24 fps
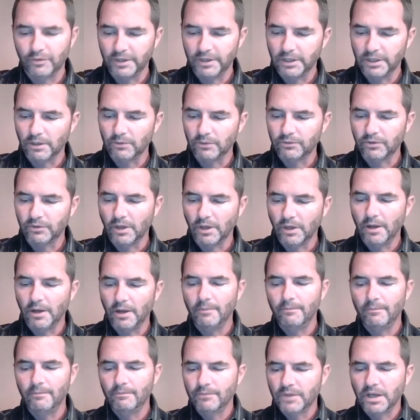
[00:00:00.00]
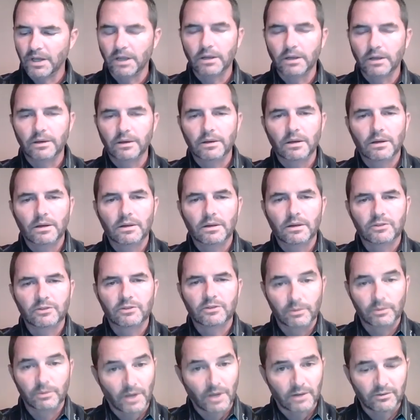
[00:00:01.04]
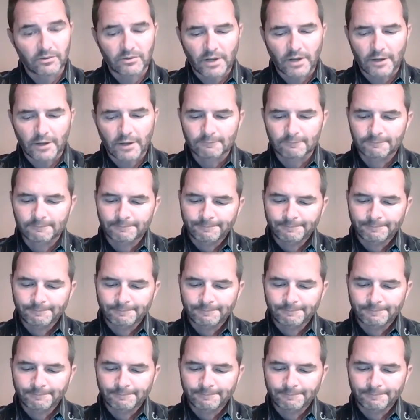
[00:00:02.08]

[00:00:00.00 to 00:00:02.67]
videos and see what he's got to say.